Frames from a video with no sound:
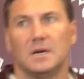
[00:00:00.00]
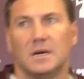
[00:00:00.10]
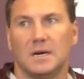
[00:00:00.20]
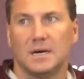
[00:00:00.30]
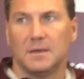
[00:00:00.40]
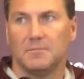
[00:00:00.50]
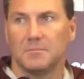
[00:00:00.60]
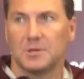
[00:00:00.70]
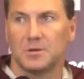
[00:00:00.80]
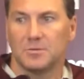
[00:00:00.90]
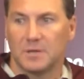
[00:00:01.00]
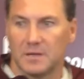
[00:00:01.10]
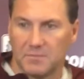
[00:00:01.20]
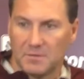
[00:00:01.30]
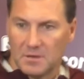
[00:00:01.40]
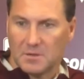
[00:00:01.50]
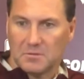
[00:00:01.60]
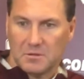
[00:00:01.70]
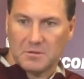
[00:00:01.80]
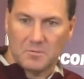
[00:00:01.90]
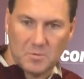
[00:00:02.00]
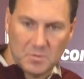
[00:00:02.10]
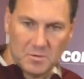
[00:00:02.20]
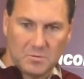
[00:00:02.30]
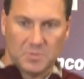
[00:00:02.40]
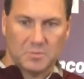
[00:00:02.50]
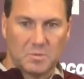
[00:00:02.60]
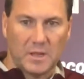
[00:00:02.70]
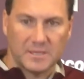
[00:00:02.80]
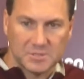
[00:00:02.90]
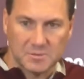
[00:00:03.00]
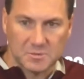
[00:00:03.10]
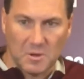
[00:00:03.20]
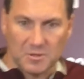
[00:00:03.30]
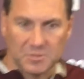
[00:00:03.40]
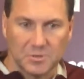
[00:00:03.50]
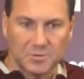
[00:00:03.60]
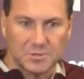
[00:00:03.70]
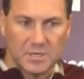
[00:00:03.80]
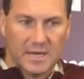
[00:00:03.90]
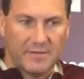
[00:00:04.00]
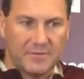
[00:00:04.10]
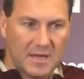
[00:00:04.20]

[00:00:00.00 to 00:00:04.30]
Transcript: Uh, you know, we have, uh, when you're playing some smaller schools, you got to have the,